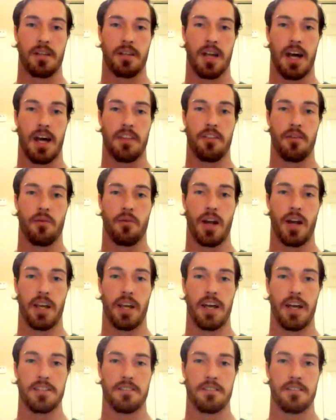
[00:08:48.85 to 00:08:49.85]
and had the right
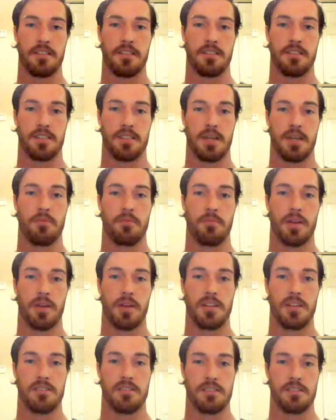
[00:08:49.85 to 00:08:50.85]
guys to, to
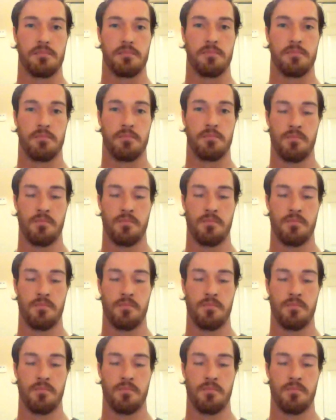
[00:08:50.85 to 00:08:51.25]
implement his system.